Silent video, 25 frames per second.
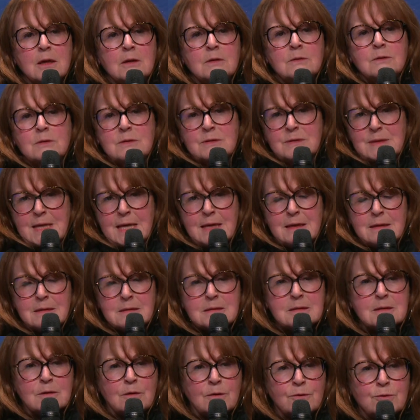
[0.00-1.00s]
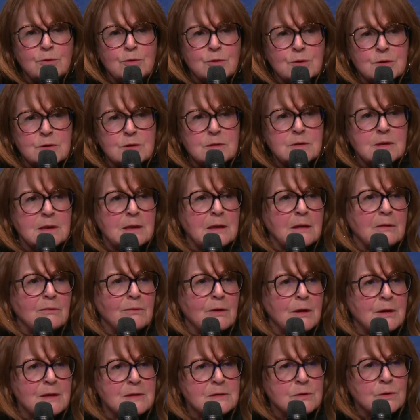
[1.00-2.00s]
The States, of course, and
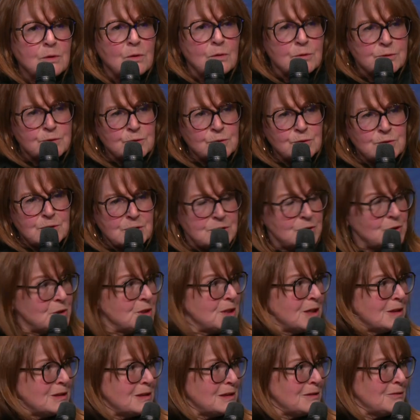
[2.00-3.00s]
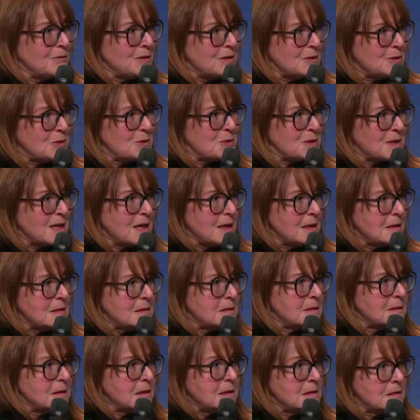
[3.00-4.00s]
there is also an initiative in the
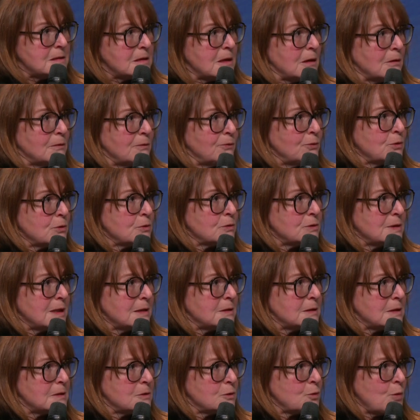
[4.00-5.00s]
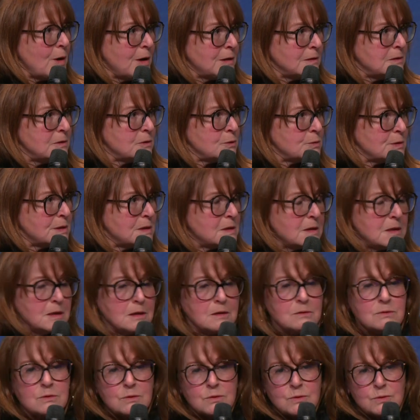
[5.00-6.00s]
States, in Stanford, that is quite
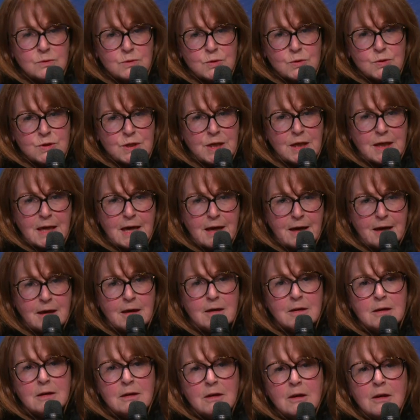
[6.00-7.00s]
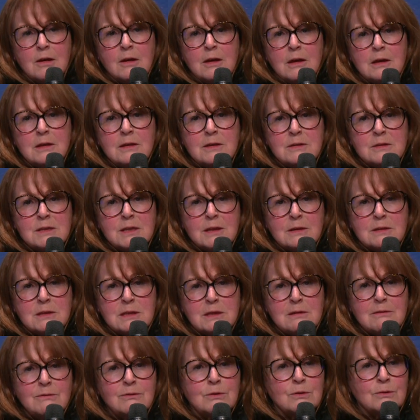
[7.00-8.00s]
interesting, the CheckEye
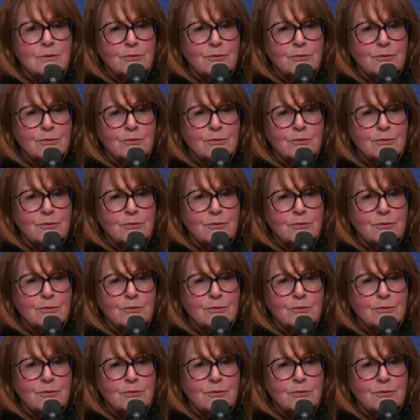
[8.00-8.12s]
initiative on